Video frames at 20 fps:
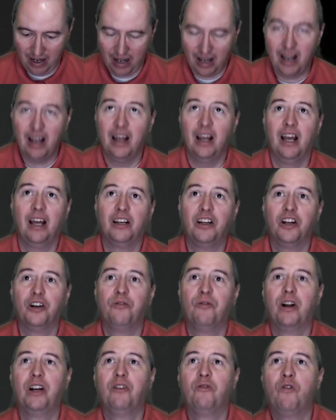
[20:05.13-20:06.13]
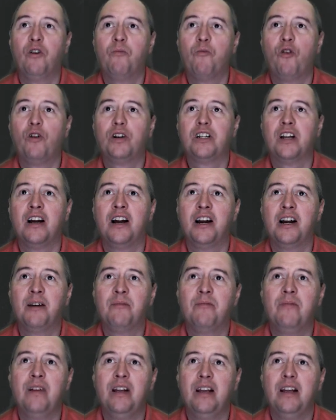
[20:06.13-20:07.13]
And I'm going to run it one more
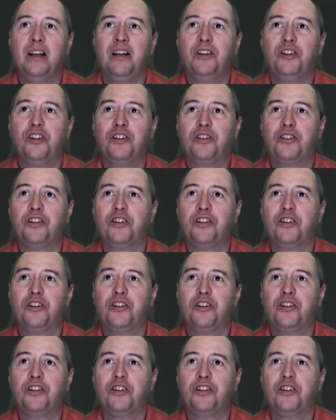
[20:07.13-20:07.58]
time just